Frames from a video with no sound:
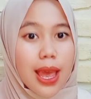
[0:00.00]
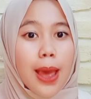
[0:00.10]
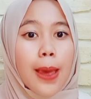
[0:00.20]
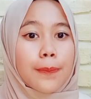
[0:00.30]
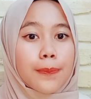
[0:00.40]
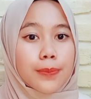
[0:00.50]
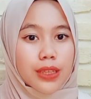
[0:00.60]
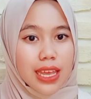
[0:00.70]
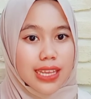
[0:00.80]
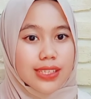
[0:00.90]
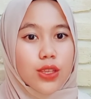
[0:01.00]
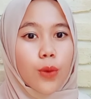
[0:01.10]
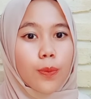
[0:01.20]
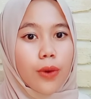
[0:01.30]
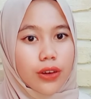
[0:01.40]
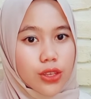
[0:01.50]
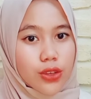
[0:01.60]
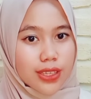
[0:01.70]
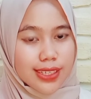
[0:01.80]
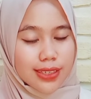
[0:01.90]
and place of
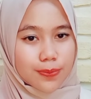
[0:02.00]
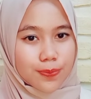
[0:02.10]
articulation.